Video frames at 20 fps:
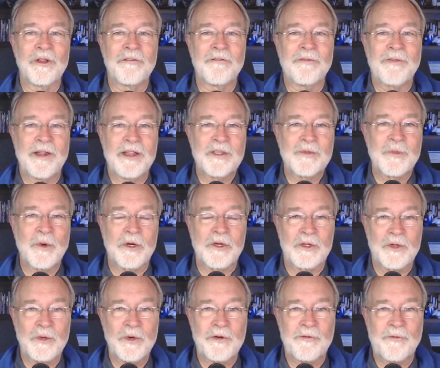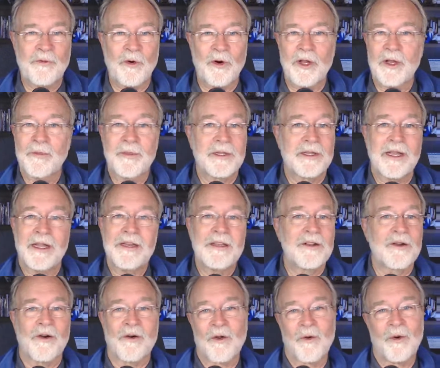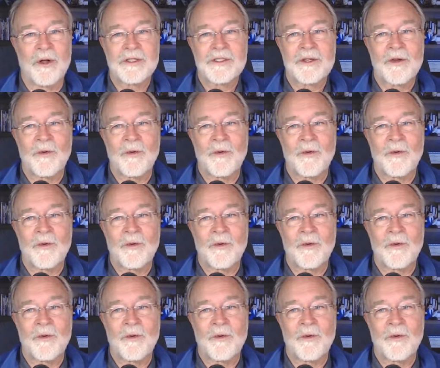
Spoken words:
and Facebook do it for you, but then you don't know what's